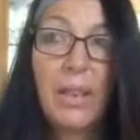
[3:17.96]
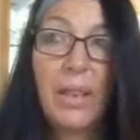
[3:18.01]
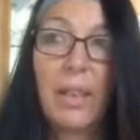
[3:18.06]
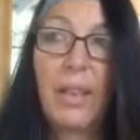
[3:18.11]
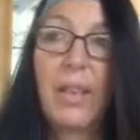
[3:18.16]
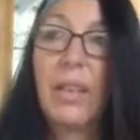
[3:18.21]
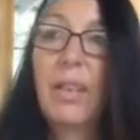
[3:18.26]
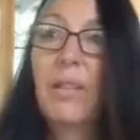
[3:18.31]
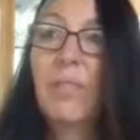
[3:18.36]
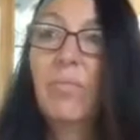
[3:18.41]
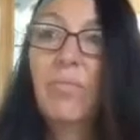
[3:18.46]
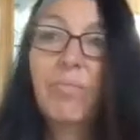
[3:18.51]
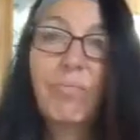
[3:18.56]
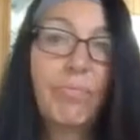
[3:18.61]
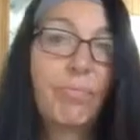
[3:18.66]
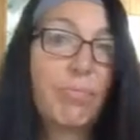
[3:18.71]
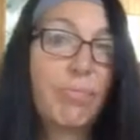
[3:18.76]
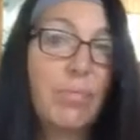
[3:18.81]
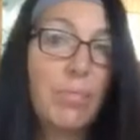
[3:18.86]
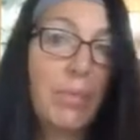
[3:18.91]
It can,
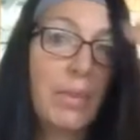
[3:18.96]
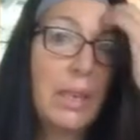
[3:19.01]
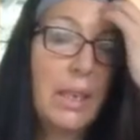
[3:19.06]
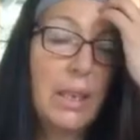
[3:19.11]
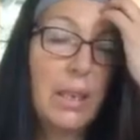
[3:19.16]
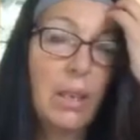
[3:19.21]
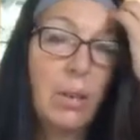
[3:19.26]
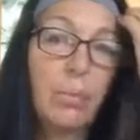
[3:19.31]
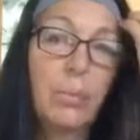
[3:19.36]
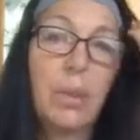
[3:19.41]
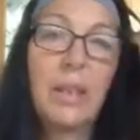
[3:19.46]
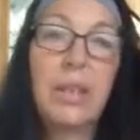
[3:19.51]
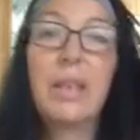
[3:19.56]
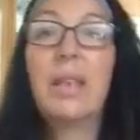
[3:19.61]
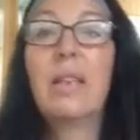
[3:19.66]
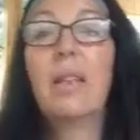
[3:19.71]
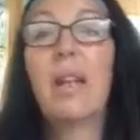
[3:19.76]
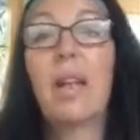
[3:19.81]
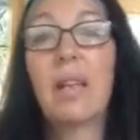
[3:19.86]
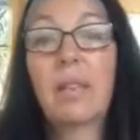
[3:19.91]
you know, really
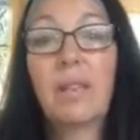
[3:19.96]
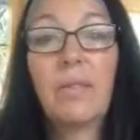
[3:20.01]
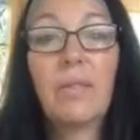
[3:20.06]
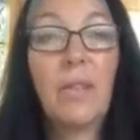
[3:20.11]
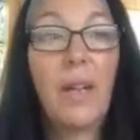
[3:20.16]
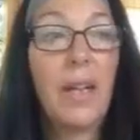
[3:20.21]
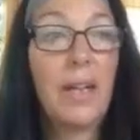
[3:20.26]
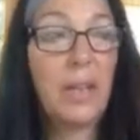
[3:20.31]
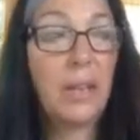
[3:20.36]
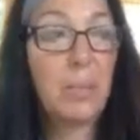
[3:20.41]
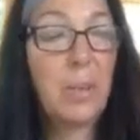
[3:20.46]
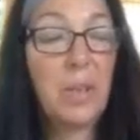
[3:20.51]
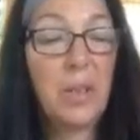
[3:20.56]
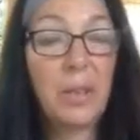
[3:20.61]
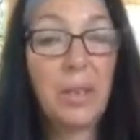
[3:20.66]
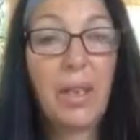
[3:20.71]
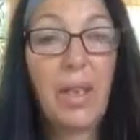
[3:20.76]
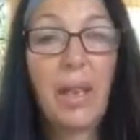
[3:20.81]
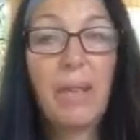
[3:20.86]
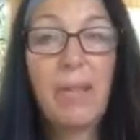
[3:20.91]
detoxify,
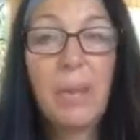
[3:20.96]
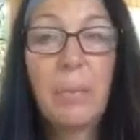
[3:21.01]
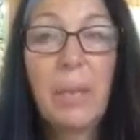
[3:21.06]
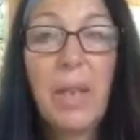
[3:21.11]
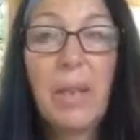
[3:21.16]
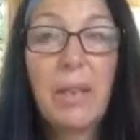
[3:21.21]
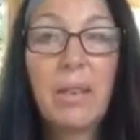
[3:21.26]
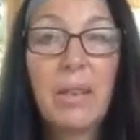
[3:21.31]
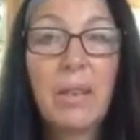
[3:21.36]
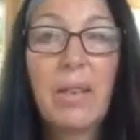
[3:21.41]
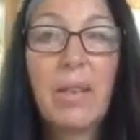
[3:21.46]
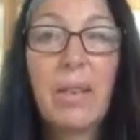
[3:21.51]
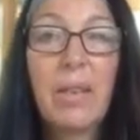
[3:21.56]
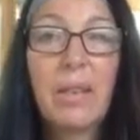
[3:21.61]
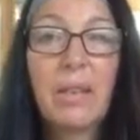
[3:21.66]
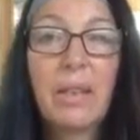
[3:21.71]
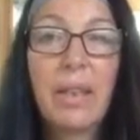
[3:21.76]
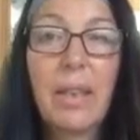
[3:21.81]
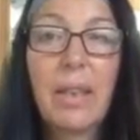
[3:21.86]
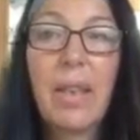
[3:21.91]
especially heavy metals and
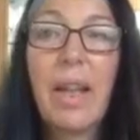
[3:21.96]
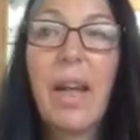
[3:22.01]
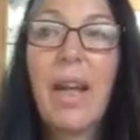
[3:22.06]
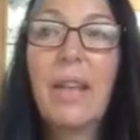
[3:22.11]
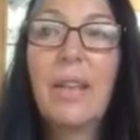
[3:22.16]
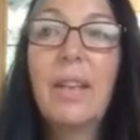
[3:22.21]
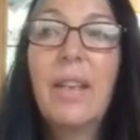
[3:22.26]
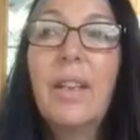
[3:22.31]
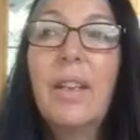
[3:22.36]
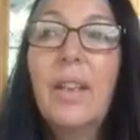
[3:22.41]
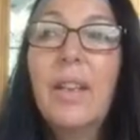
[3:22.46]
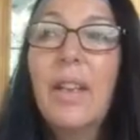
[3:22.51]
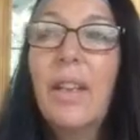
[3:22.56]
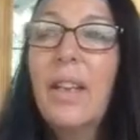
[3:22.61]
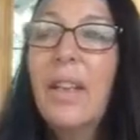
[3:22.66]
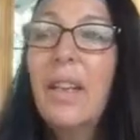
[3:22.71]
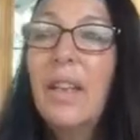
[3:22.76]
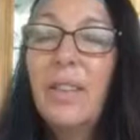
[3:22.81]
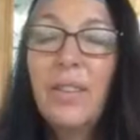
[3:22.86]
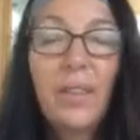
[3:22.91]
things like that.
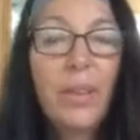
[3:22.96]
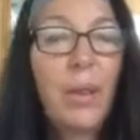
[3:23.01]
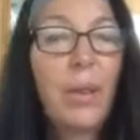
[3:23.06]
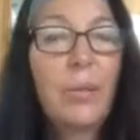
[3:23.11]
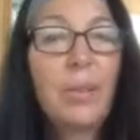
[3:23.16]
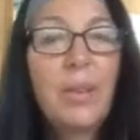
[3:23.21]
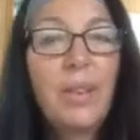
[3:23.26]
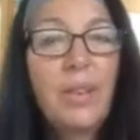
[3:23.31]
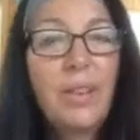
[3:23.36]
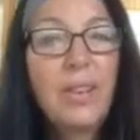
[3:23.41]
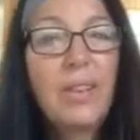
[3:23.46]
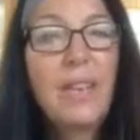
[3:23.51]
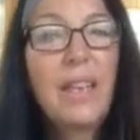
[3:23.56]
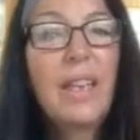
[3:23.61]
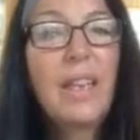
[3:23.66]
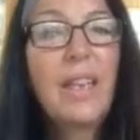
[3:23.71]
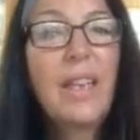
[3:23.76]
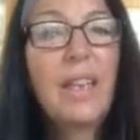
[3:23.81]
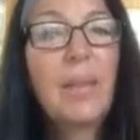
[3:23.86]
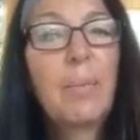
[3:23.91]
And so I was just
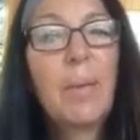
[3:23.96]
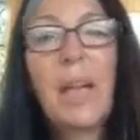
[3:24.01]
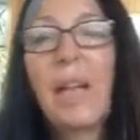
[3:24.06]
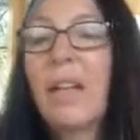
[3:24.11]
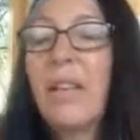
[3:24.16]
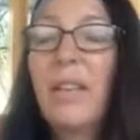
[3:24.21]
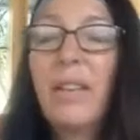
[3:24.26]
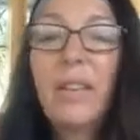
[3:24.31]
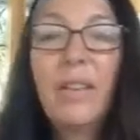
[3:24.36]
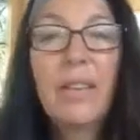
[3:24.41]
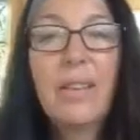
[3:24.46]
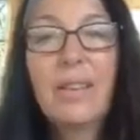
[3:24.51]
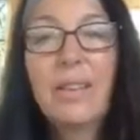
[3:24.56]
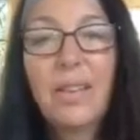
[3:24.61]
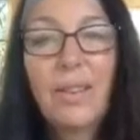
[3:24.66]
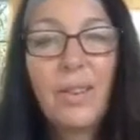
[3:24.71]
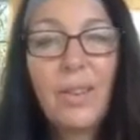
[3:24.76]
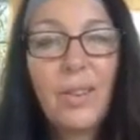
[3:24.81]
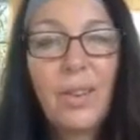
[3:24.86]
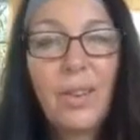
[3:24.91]
thinking about, here it
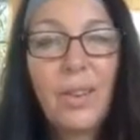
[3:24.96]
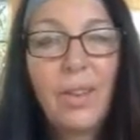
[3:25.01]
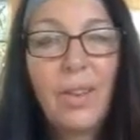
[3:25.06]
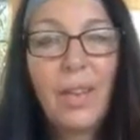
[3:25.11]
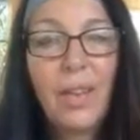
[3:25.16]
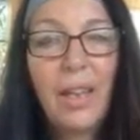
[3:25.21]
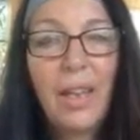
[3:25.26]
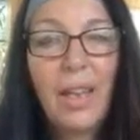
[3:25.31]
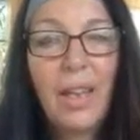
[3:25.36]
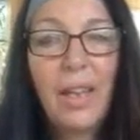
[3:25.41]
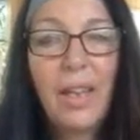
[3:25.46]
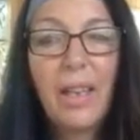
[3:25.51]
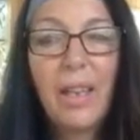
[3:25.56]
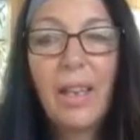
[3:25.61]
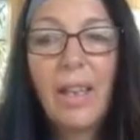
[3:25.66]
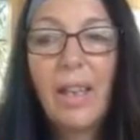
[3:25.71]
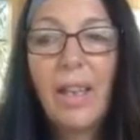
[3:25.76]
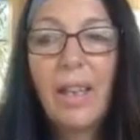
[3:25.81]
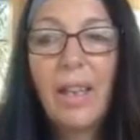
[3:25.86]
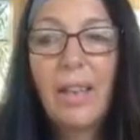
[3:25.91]
is, it's Earth
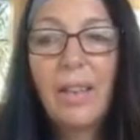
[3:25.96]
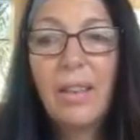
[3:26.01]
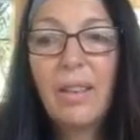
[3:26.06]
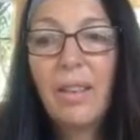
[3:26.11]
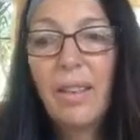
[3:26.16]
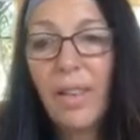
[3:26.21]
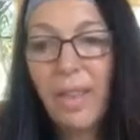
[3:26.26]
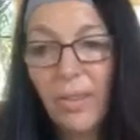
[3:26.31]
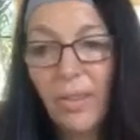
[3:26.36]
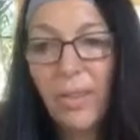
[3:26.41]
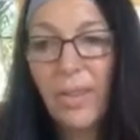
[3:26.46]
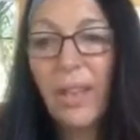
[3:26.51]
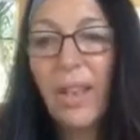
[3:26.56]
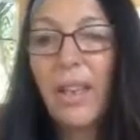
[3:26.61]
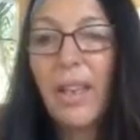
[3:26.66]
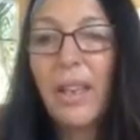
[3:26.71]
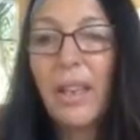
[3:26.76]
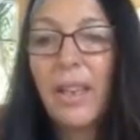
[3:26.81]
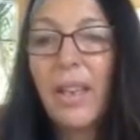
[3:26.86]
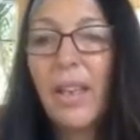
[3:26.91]
Day and
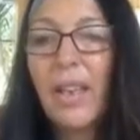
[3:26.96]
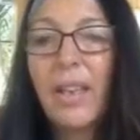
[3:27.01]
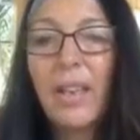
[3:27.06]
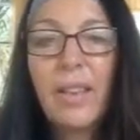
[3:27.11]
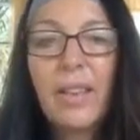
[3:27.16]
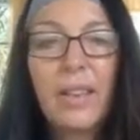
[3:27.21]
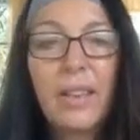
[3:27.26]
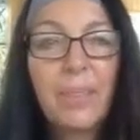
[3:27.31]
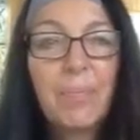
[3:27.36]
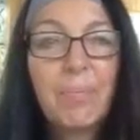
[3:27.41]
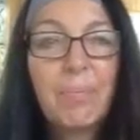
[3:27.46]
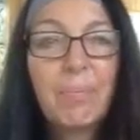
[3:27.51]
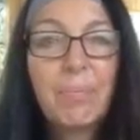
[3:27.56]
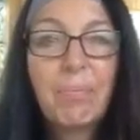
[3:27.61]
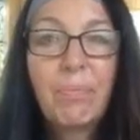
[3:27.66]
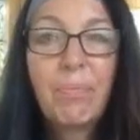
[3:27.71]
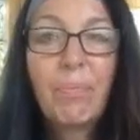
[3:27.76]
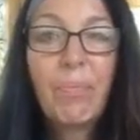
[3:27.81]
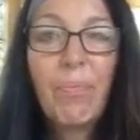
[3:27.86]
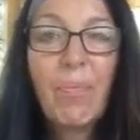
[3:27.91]
yesterday, and
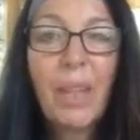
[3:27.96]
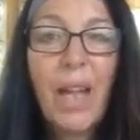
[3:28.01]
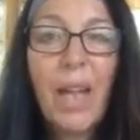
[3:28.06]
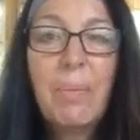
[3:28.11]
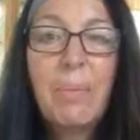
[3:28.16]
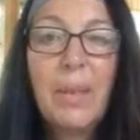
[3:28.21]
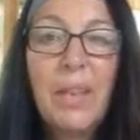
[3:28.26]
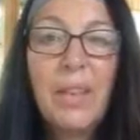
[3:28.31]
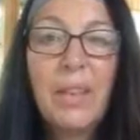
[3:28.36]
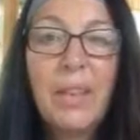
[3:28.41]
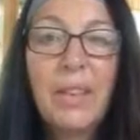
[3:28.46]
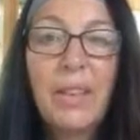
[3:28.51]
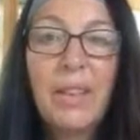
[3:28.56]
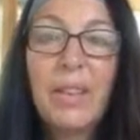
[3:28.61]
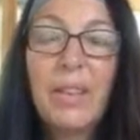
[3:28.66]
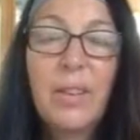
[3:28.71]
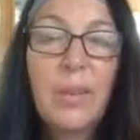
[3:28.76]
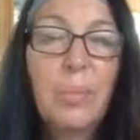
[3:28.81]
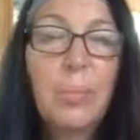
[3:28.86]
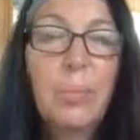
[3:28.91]
I'm here
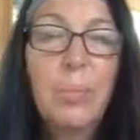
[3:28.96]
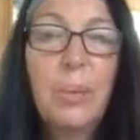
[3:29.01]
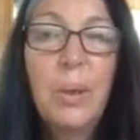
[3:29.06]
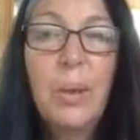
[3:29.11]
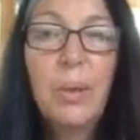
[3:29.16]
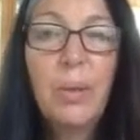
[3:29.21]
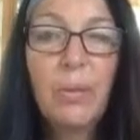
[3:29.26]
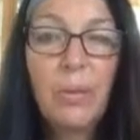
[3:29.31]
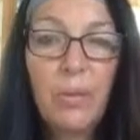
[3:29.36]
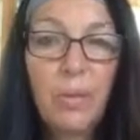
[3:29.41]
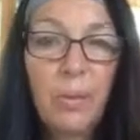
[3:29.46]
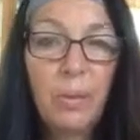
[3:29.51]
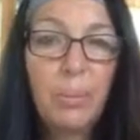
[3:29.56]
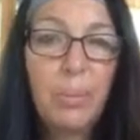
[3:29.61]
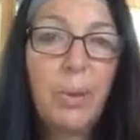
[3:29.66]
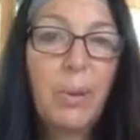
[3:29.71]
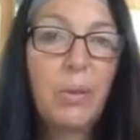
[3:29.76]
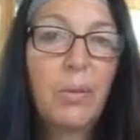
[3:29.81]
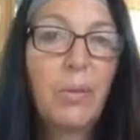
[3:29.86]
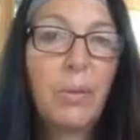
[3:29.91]
on this beautiful,
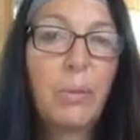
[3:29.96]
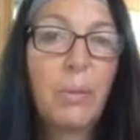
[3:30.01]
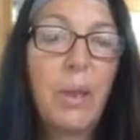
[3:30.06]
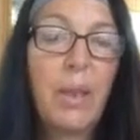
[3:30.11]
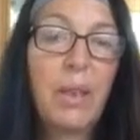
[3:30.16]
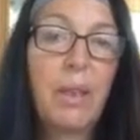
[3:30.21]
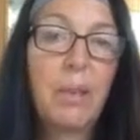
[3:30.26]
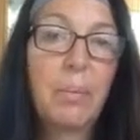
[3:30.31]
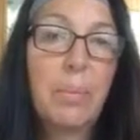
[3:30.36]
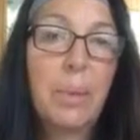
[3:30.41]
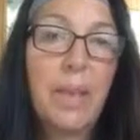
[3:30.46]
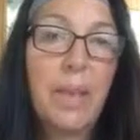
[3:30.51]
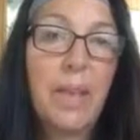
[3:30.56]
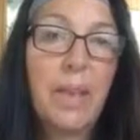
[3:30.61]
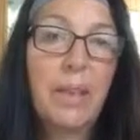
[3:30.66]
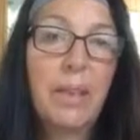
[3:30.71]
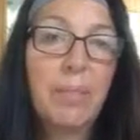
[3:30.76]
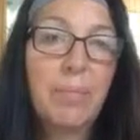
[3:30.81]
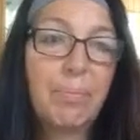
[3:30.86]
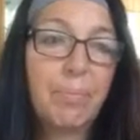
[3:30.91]
beautiful part of the
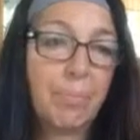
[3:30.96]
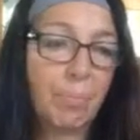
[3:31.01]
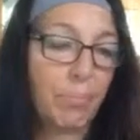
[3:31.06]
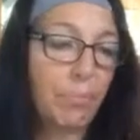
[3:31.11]
planet,